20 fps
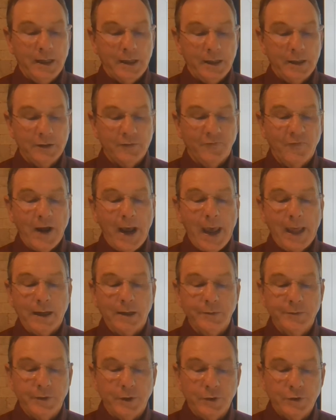is
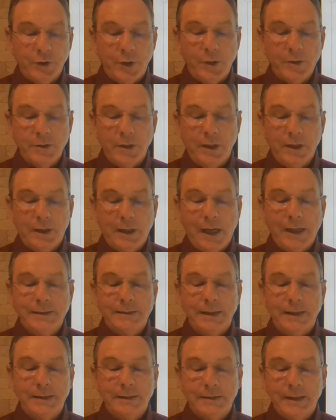vital to choosing
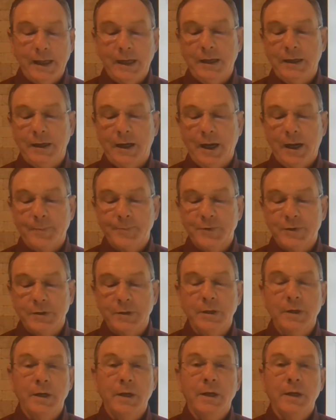casing setting depths,